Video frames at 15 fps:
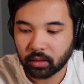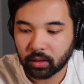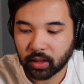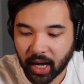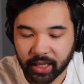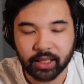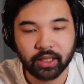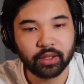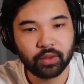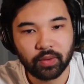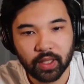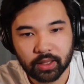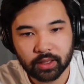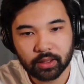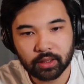I can do
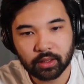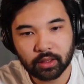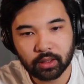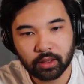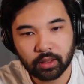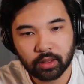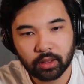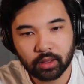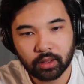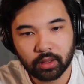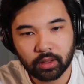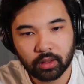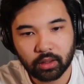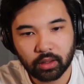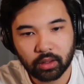this.
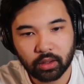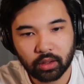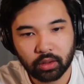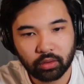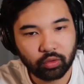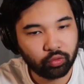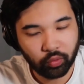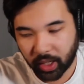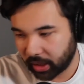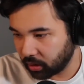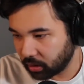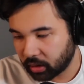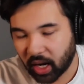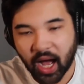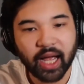Great.
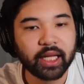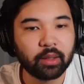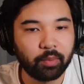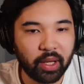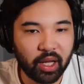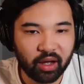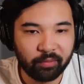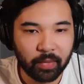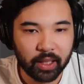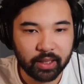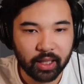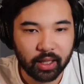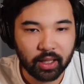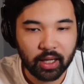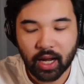I can pay off my
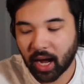debt.